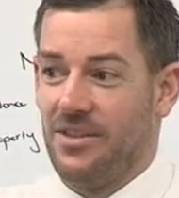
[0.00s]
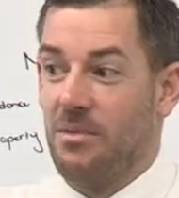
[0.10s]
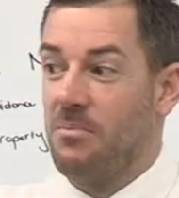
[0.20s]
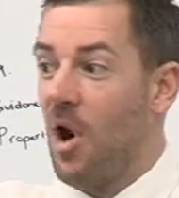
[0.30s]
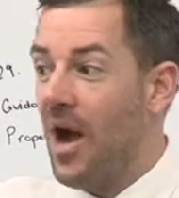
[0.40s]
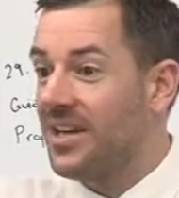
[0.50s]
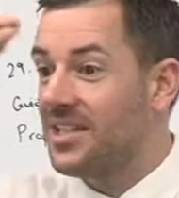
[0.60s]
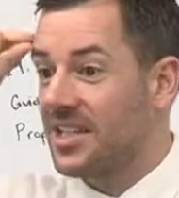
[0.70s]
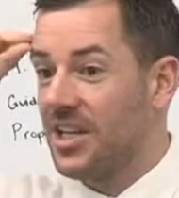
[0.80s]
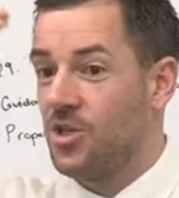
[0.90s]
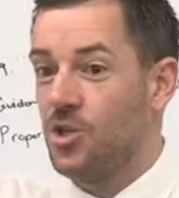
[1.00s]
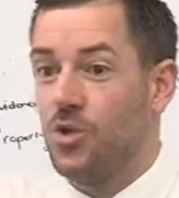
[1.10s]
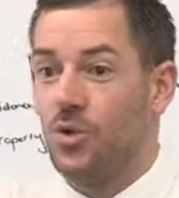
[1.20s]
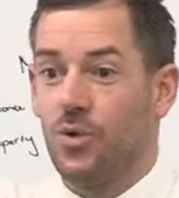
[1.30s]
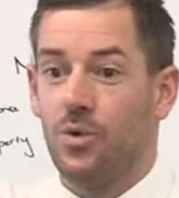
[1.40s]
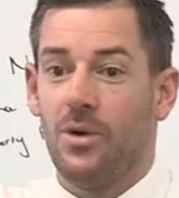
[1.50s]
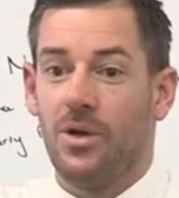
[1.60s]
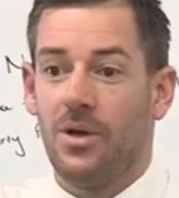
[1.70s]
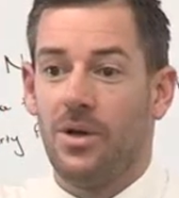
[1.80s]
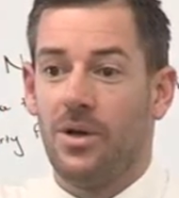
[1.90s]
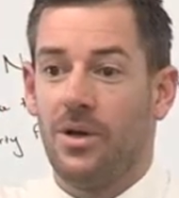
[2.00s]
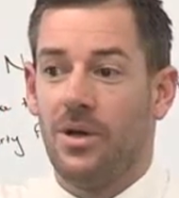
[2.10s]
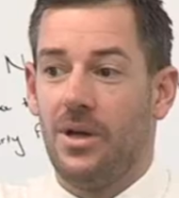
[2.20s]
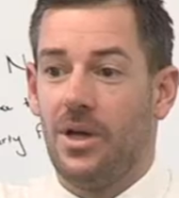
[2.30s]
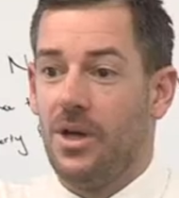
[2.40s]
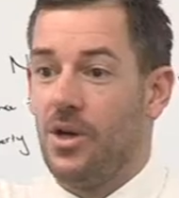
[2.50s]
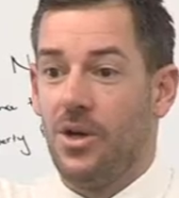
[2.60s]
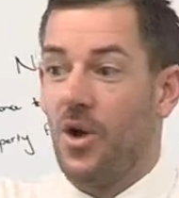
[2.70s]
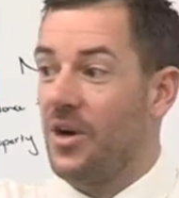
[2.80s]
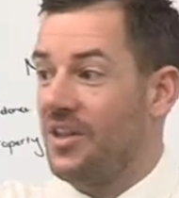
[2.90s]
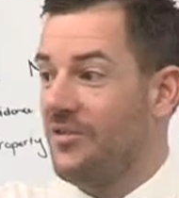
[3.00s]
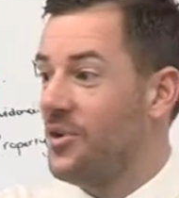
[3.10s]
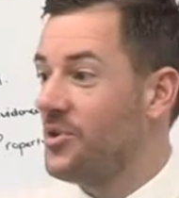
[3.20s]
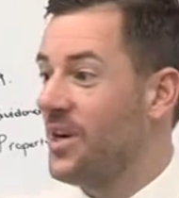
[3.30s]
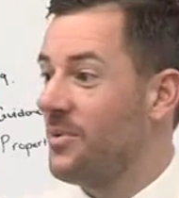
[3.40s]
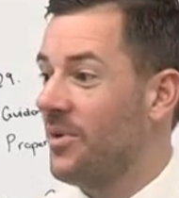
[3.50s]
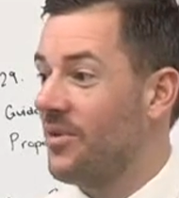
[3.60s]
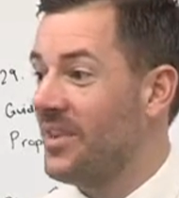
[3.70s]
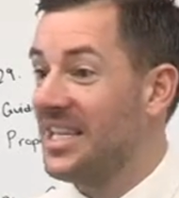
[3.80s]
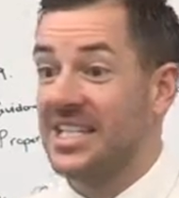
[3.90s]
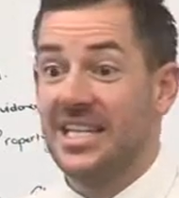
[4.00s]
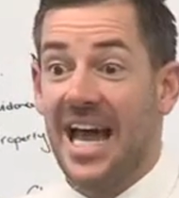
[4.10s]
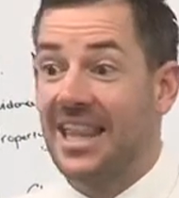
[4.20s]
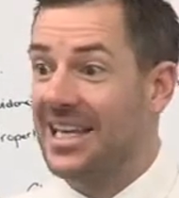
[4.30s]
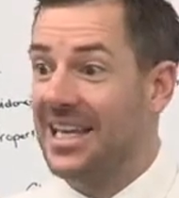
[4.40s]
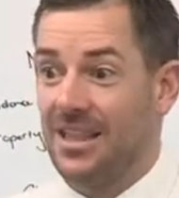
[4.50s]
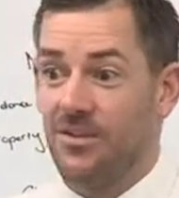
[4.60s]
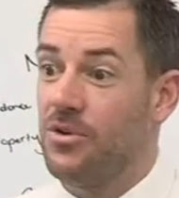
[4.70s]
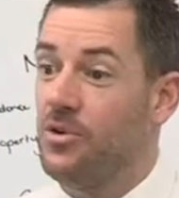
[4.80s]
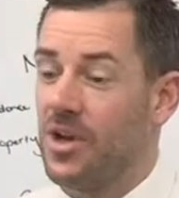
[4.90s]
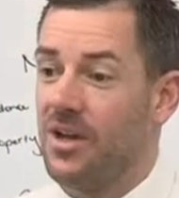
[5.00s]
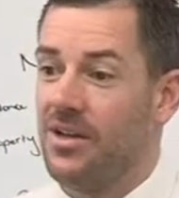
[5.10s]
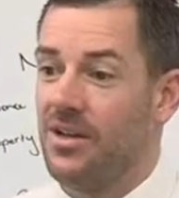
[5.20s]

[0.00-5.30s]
The mind sees you not in the future anymore. There's nothing in the future.